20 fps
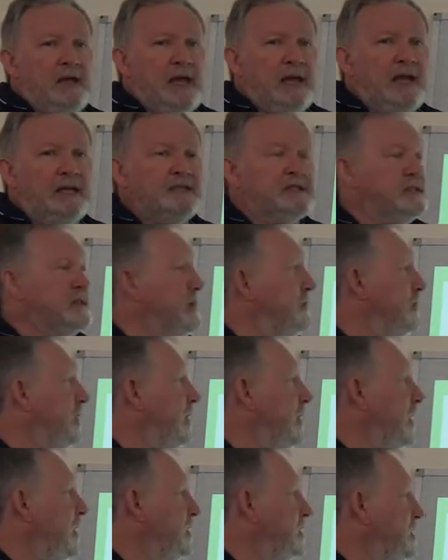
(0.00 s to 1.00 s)
add 7
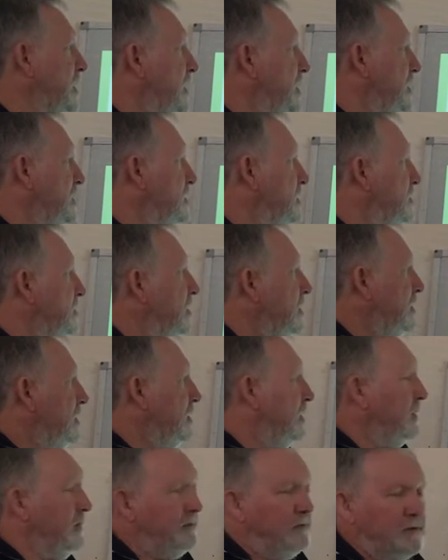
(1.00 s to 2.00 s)
and 8/10,
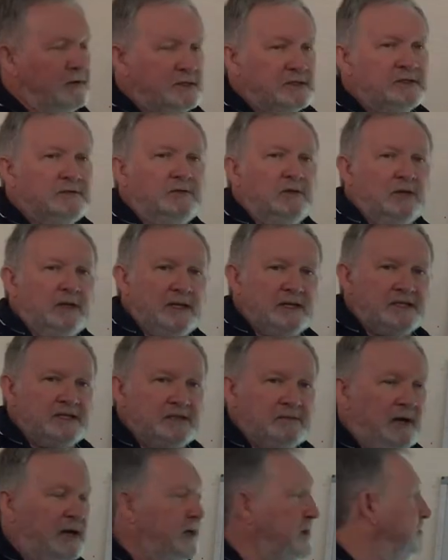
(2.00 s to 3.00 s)
I first of all
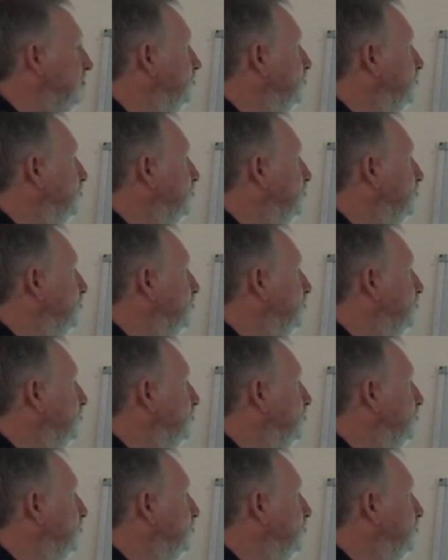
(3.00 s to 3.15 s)
estimate.